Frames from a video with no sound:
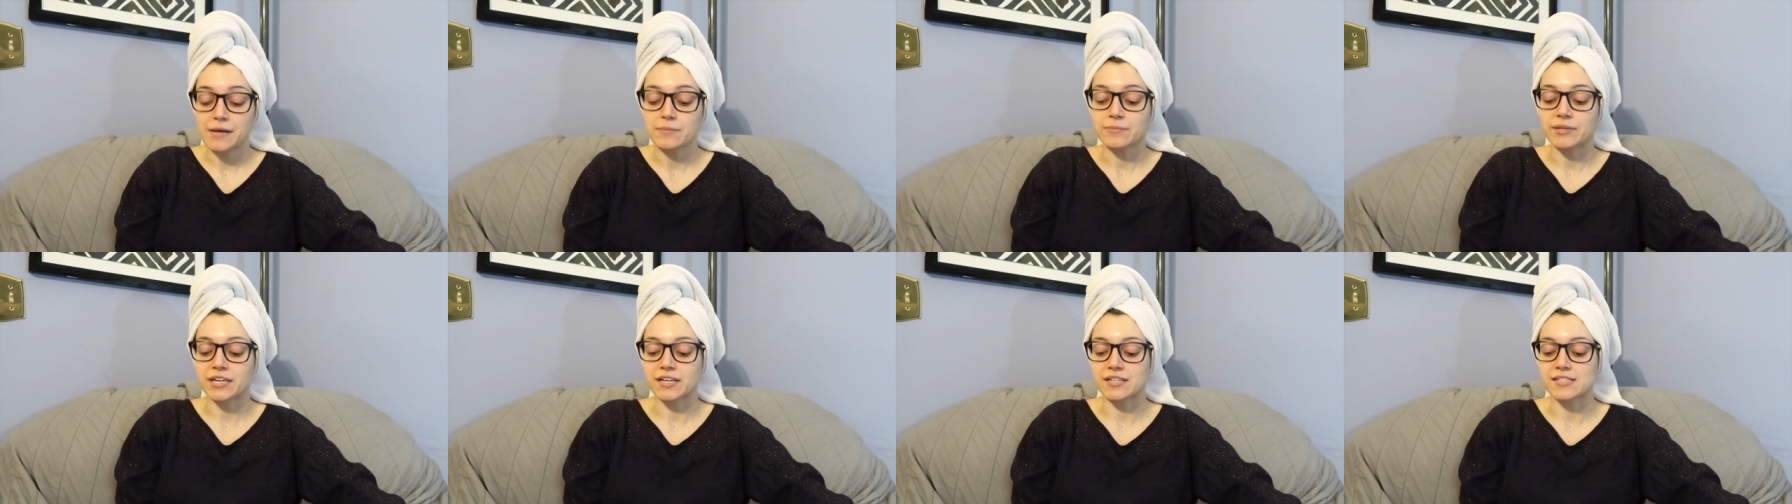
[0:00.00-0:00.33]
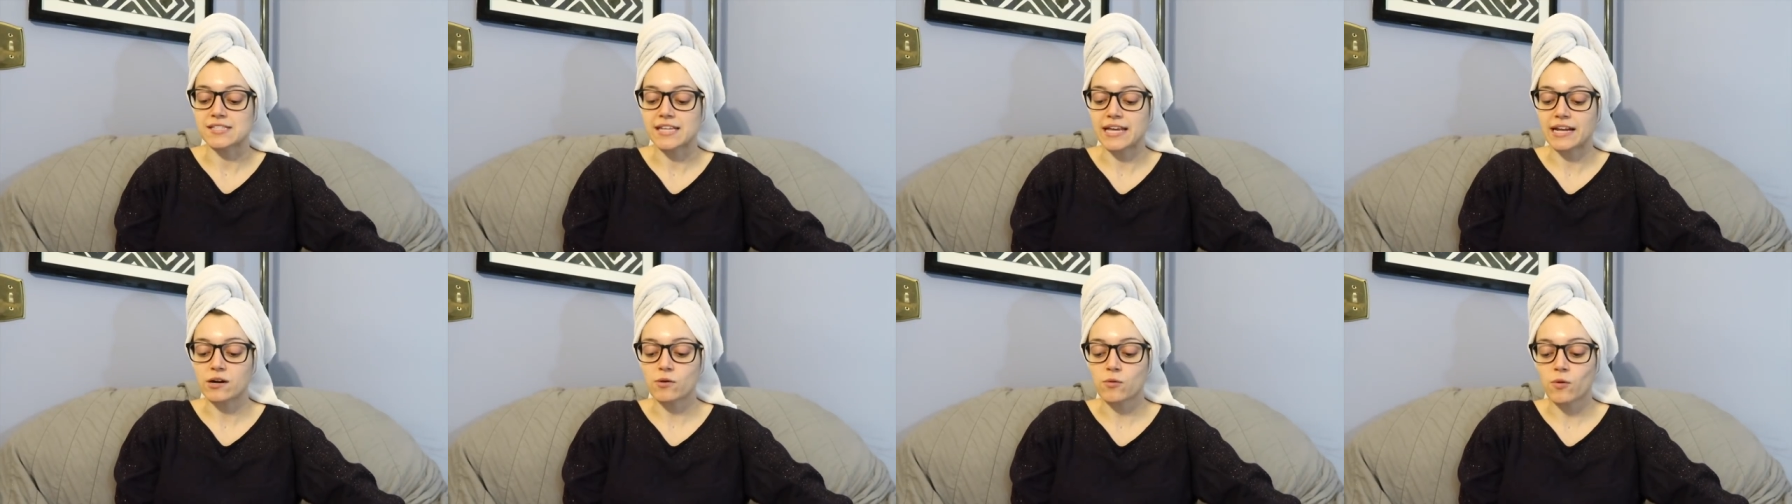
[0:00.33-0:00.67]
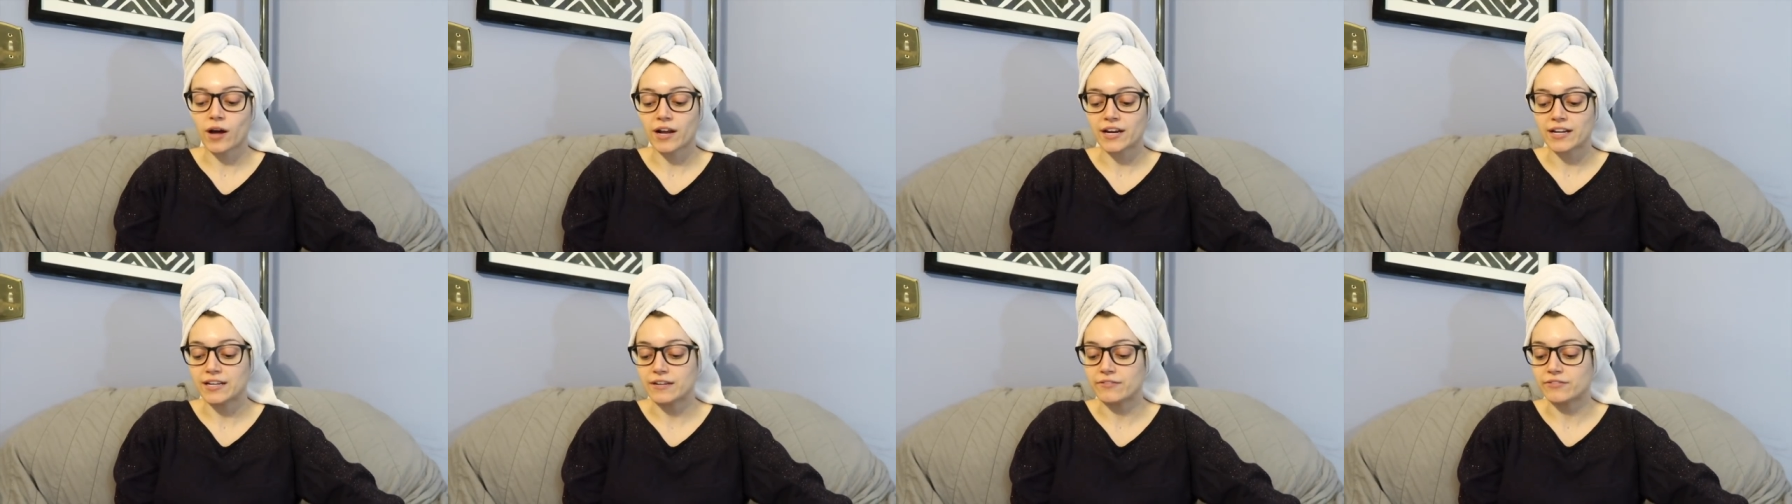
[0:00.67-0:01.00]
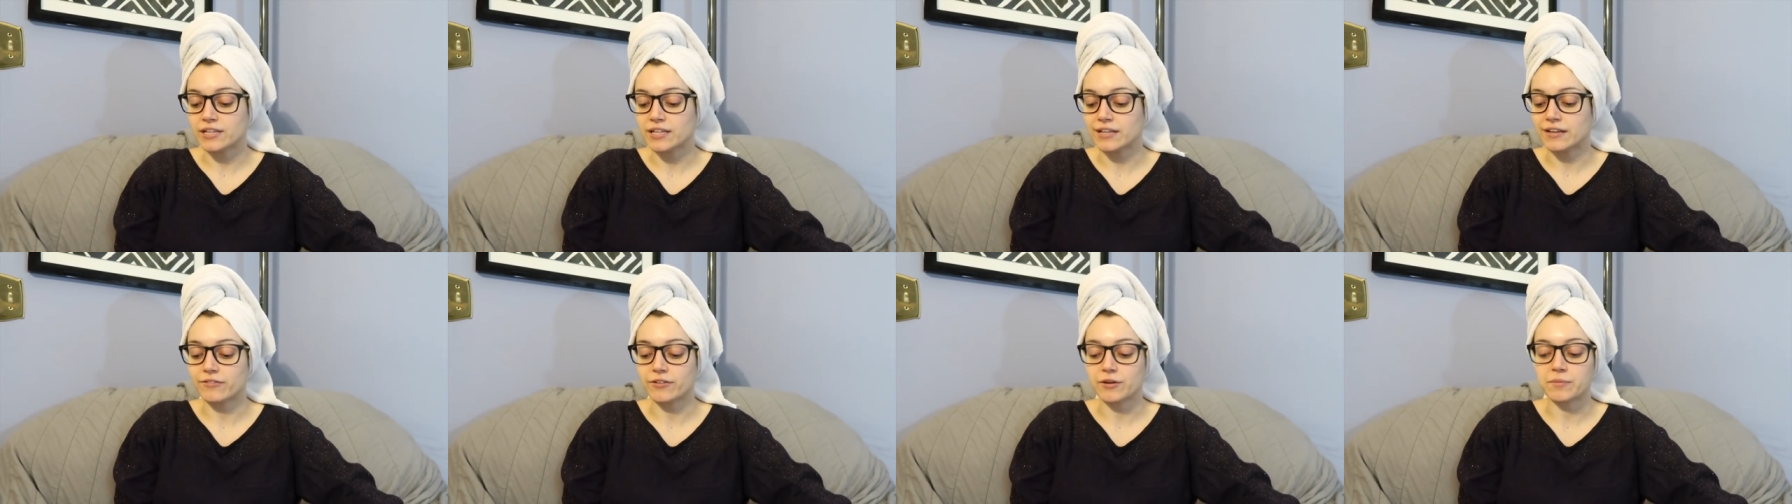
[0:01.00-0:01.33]
because they don't want to
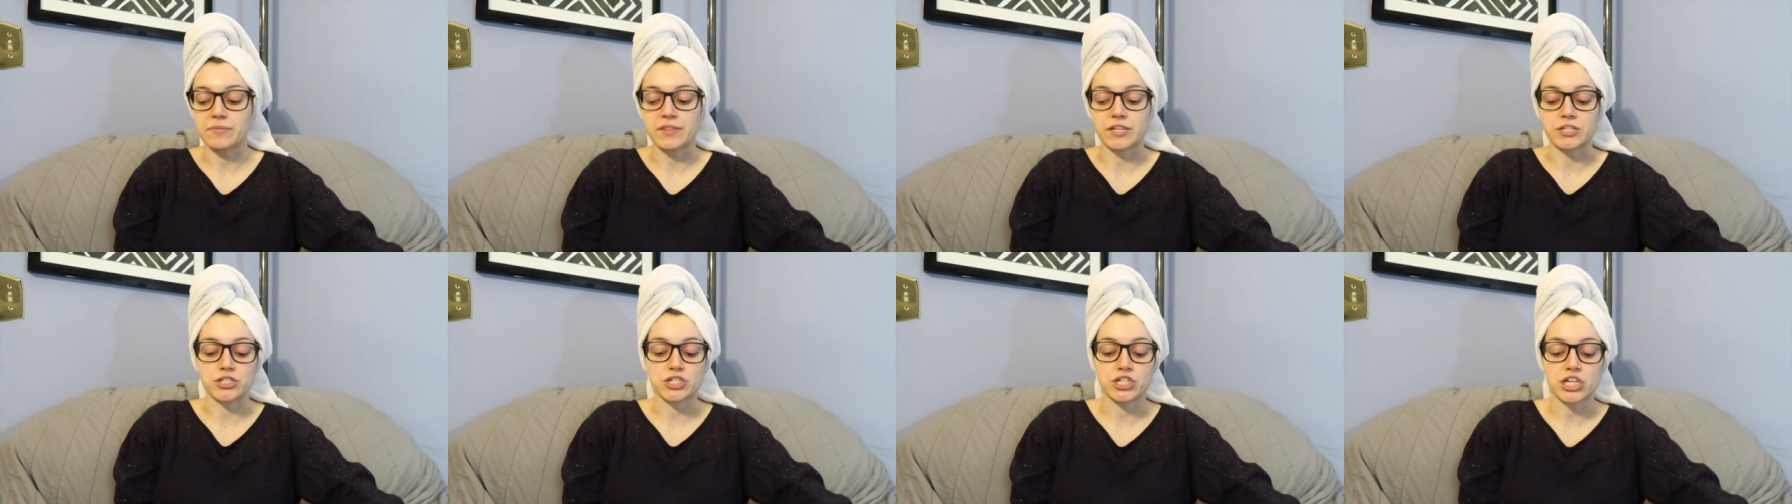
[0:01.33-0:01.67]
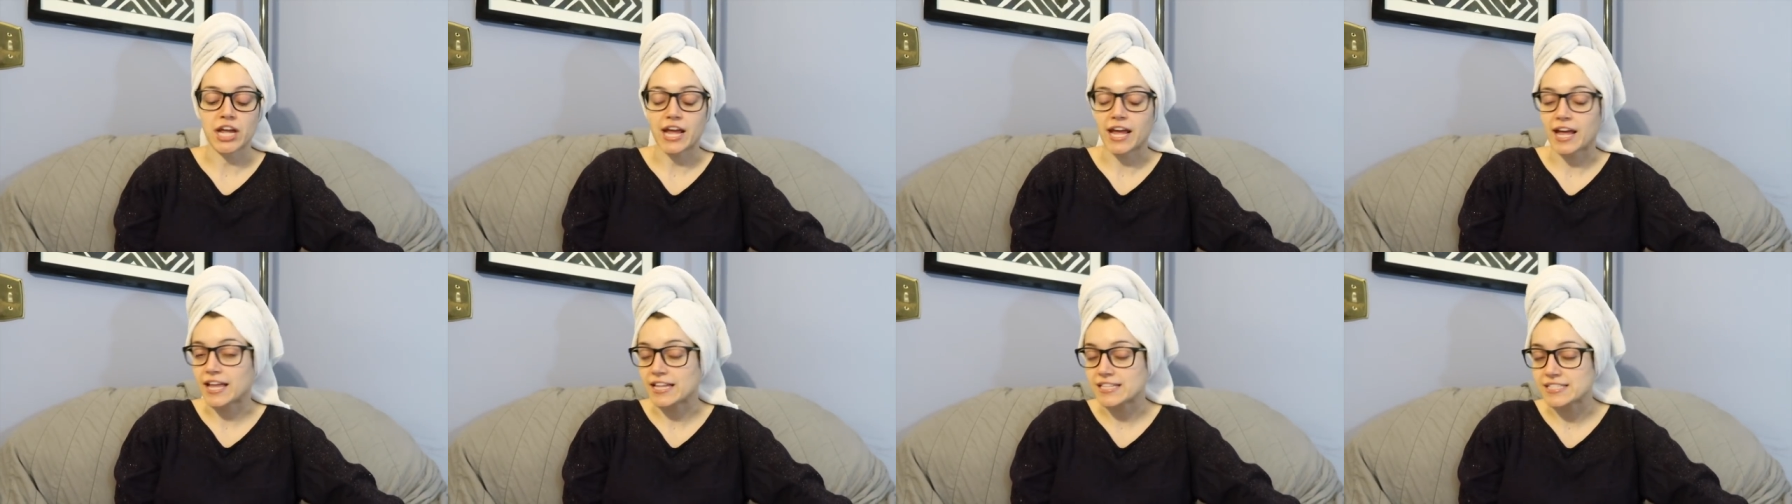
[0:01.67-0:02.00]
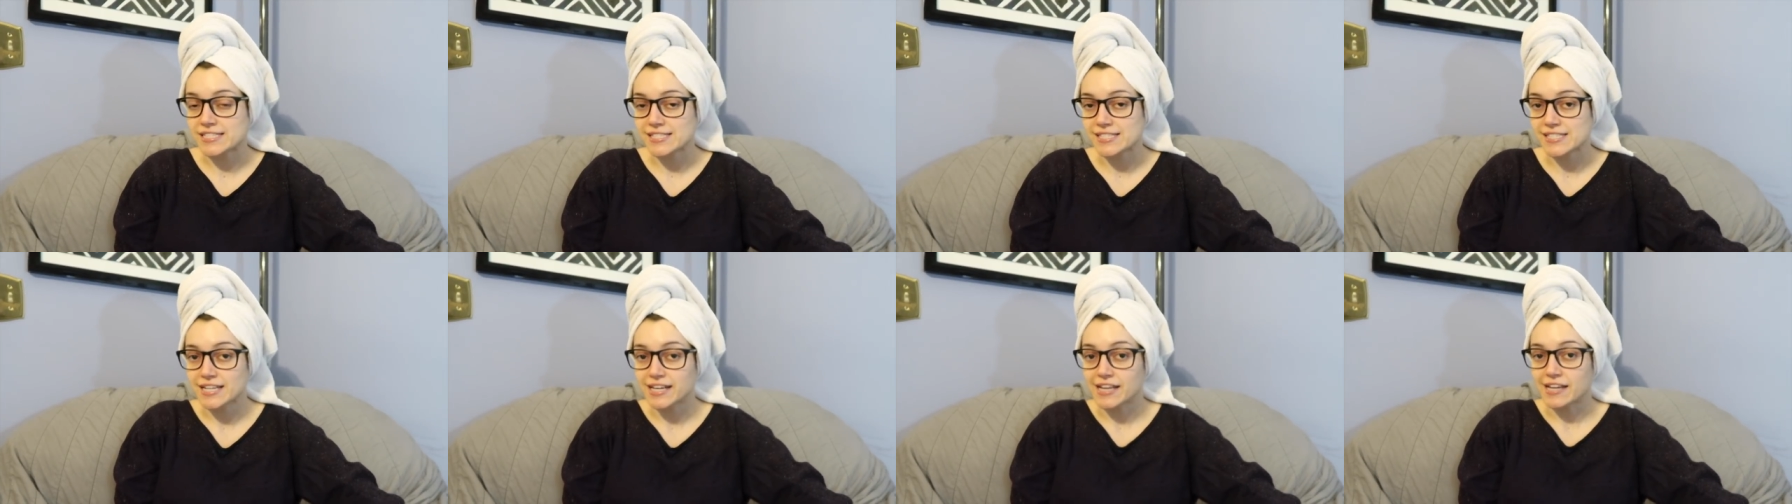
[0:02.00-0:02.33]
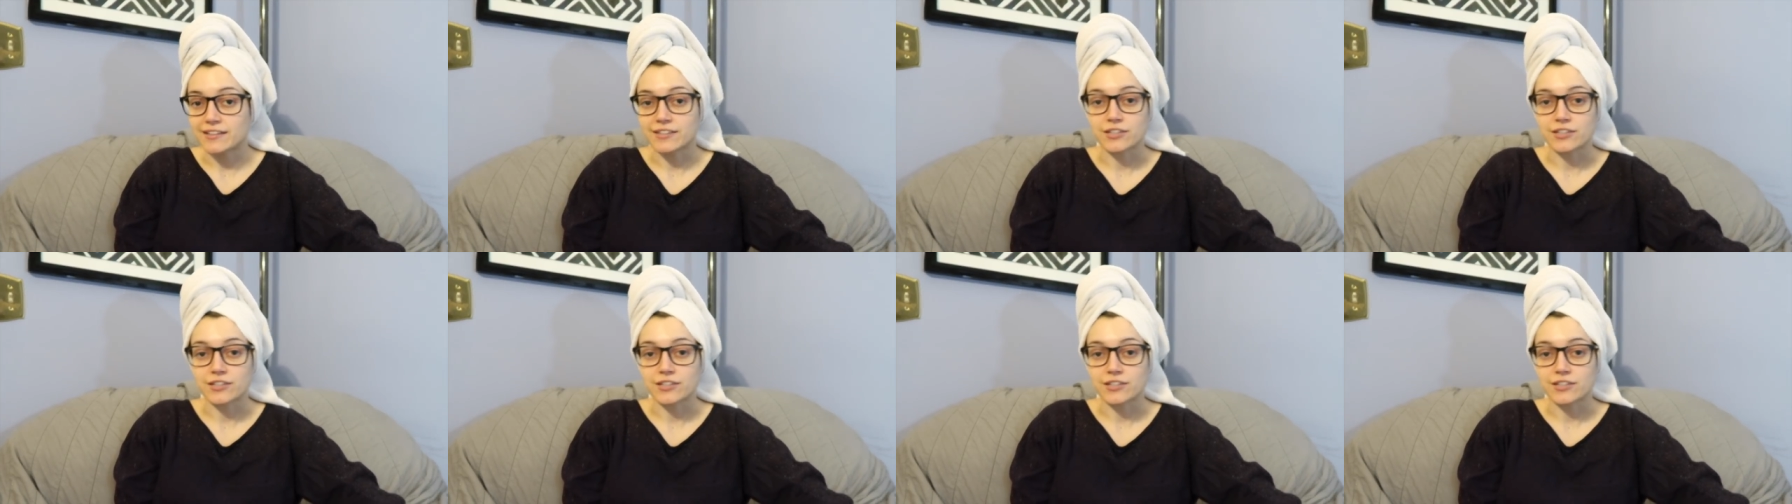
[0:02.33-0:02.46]
even give him the chance